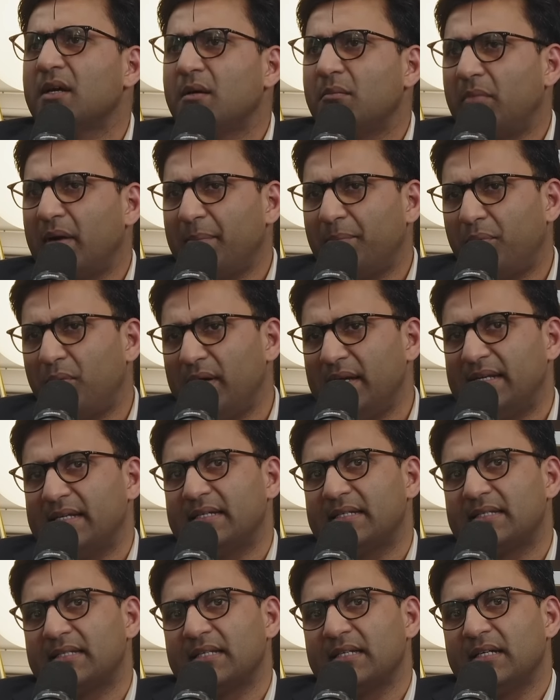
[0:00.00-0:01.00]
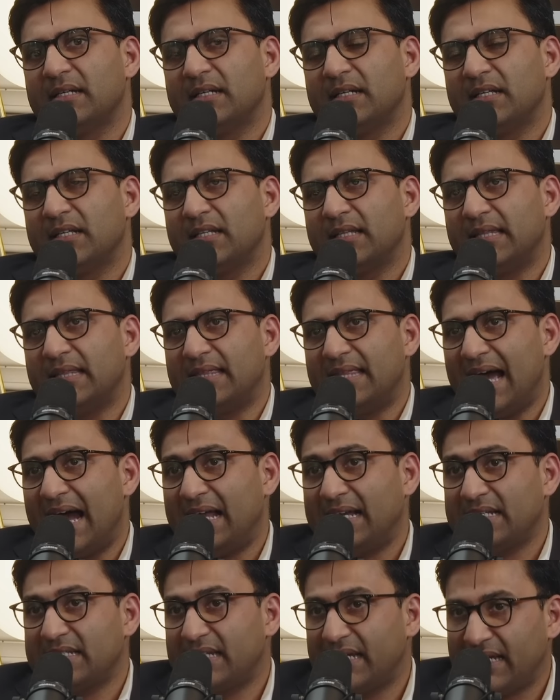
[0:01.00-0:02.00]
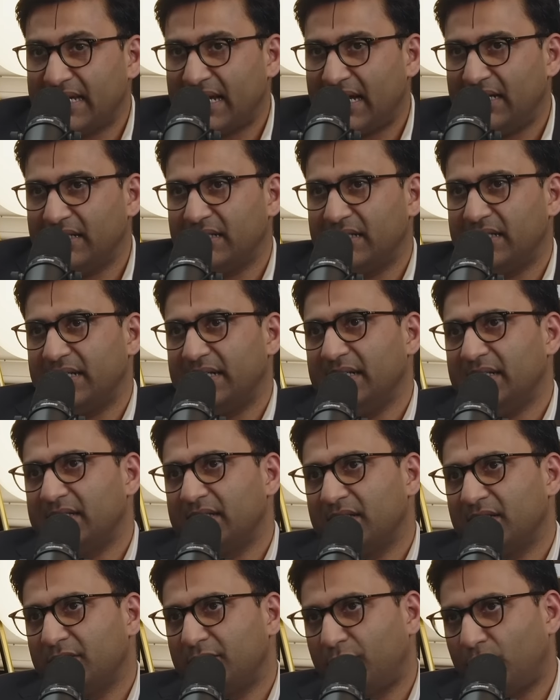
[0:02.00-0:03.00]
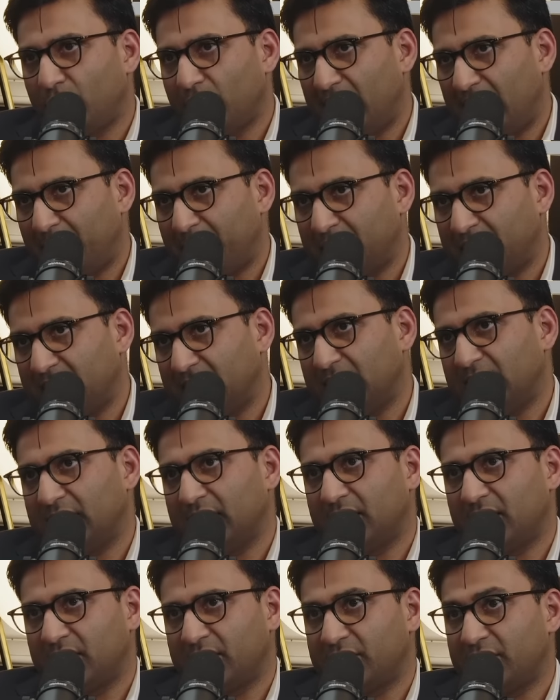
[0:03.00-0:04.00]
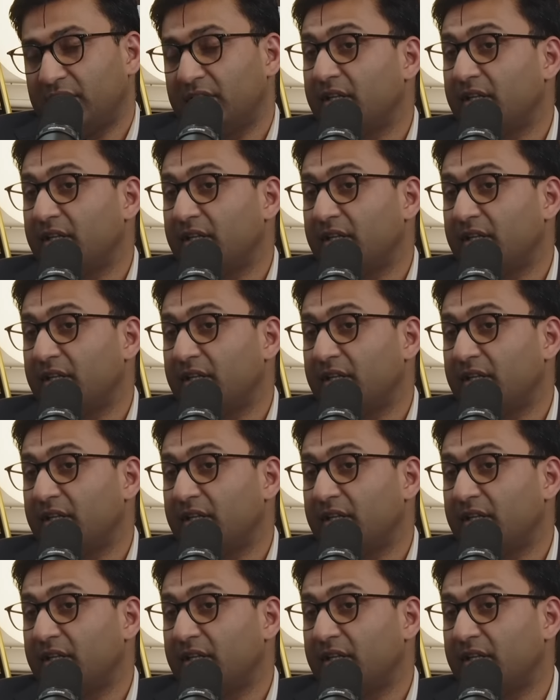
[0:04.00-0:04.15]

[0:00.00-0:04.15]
My point is, that is a candidate for that particular country,